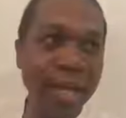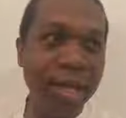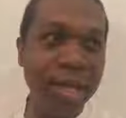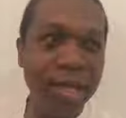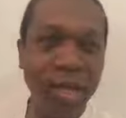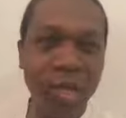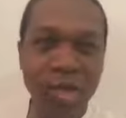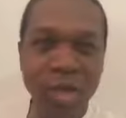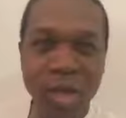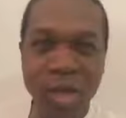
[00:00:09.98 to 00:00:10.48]

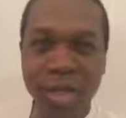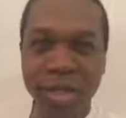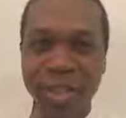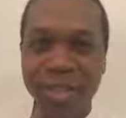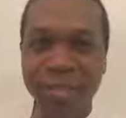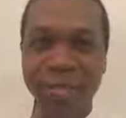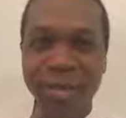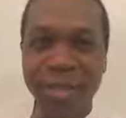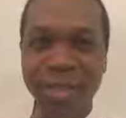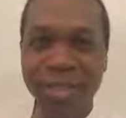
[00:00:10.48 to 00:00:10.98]

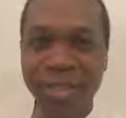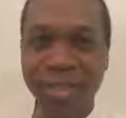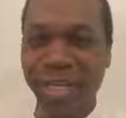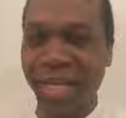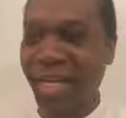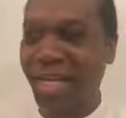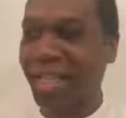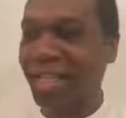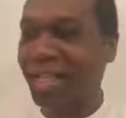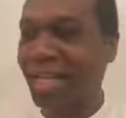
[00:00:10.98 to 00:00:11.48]
Knowledge Base
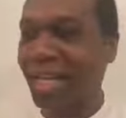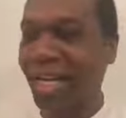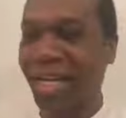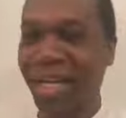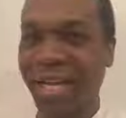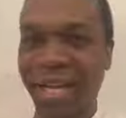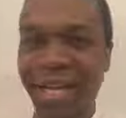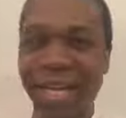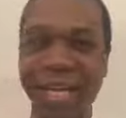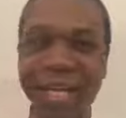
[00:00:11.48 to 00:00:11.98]
Katie and
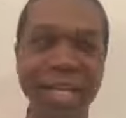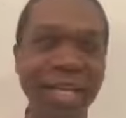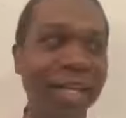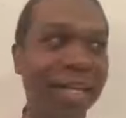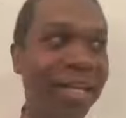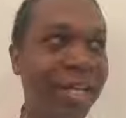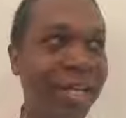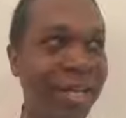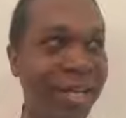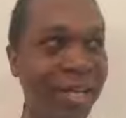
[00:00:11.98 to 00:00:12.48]
I,
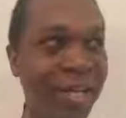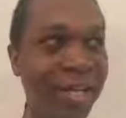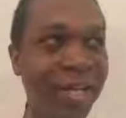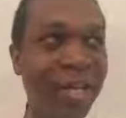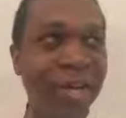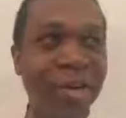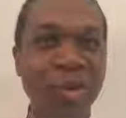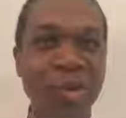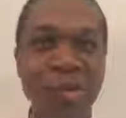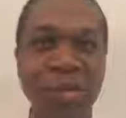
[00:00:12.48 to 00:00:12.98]

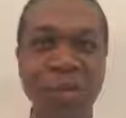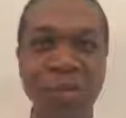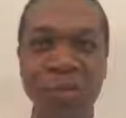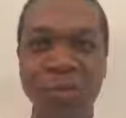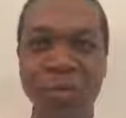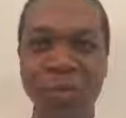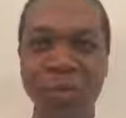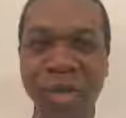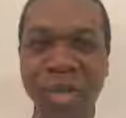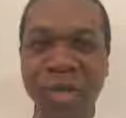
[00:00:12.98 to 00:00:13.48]

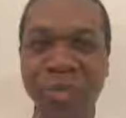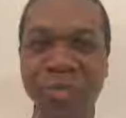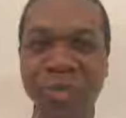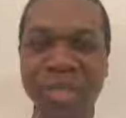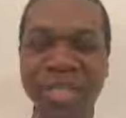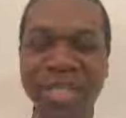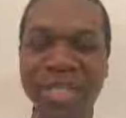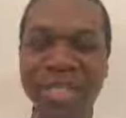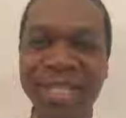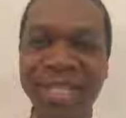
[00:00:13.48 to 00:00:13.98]
we
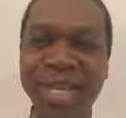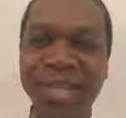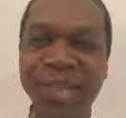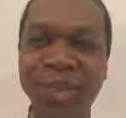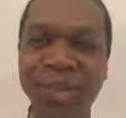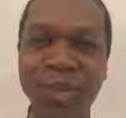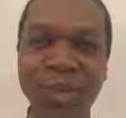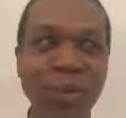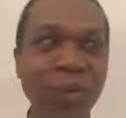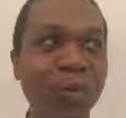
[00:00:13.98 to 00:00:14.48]
present
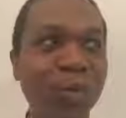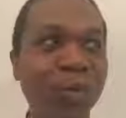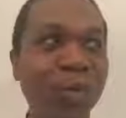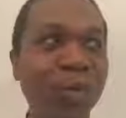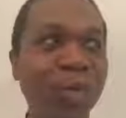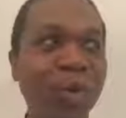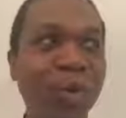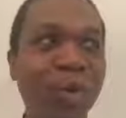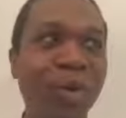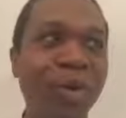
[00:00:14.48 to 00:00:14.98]
to
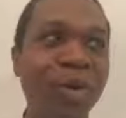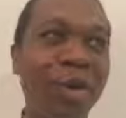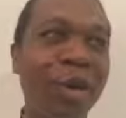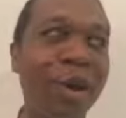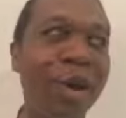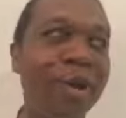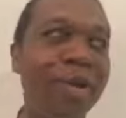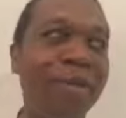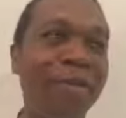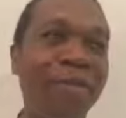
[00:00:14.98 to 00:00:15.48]
you
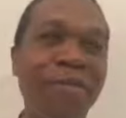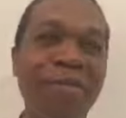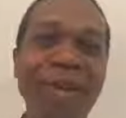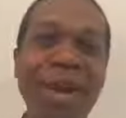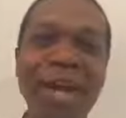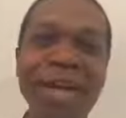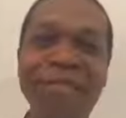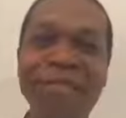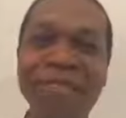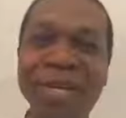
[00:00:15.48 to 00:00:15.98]

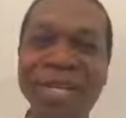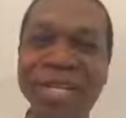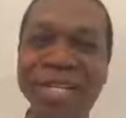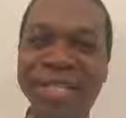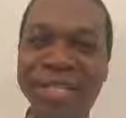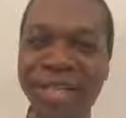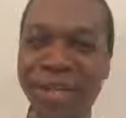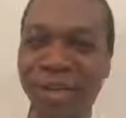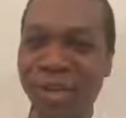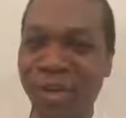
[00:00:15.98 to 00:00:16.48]
5
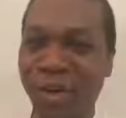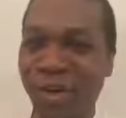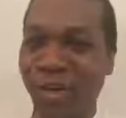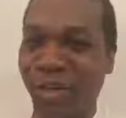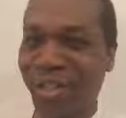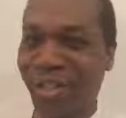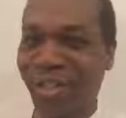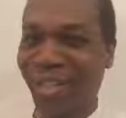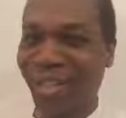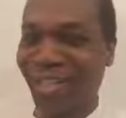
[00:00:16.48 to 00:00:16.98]
minutes
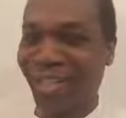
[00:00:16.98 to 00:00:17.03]
uncut.